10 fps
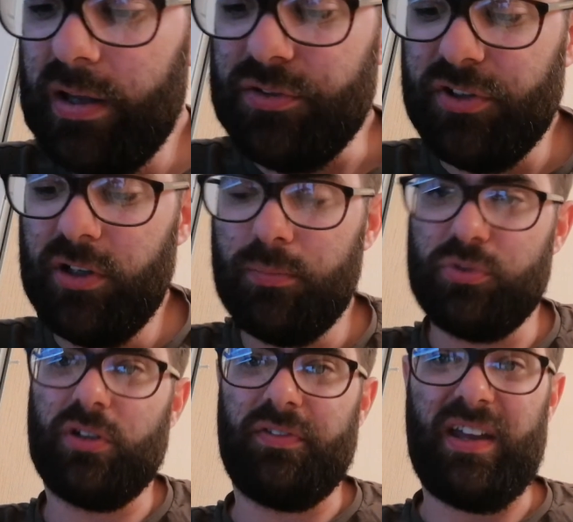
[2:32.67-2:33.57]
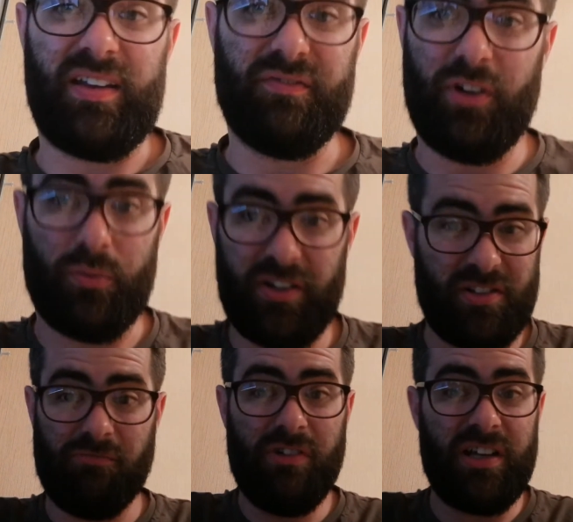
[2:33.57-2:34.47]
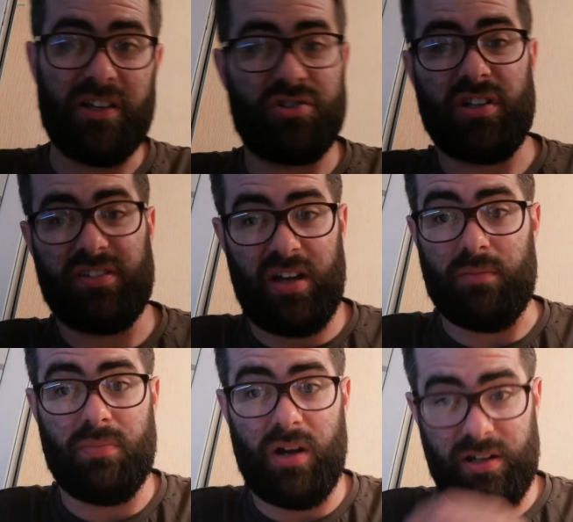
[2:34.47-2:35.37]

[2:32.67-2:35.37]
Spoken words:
In terms of getting involved, it's a really interesting time,